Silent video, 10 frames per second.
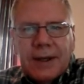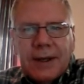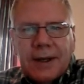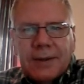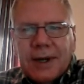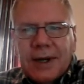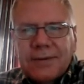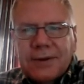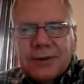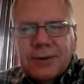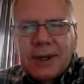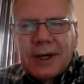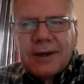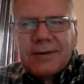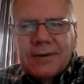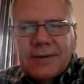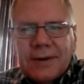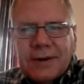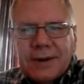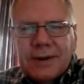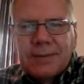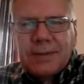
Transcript: And we're going to have to zoom out even further